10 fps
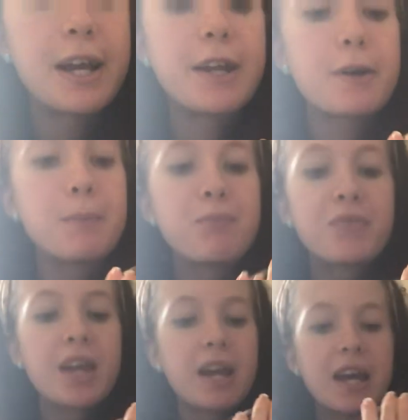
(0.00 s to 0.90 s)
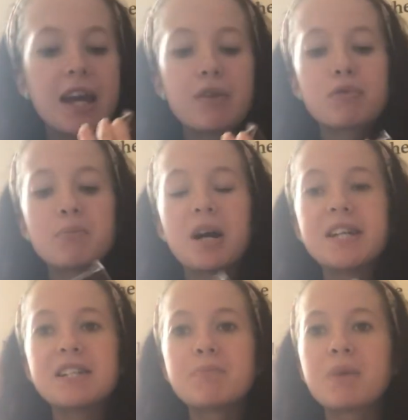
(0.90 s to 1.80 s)
Like, it
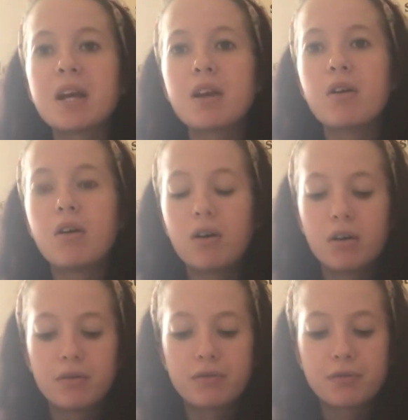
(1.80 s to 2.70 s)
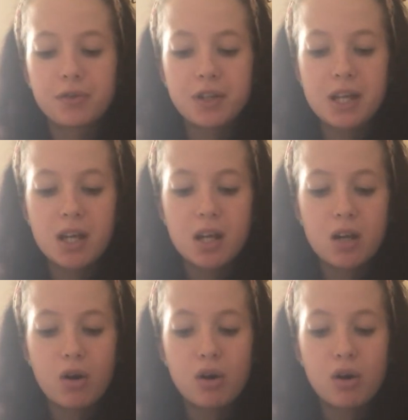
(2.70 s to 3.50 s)
reminded me of the